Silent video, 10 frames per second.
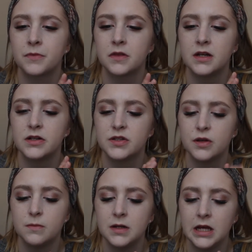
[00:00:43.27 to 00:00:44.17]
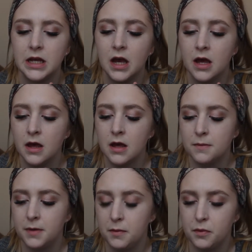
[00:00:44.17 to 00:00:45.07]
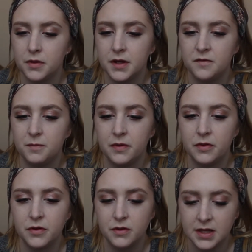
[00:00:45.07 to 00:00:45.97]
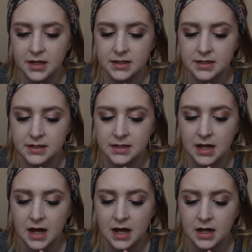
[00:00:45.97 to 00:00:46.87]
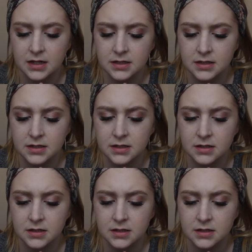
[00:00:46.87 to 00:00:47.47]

There are so many people that have been through this and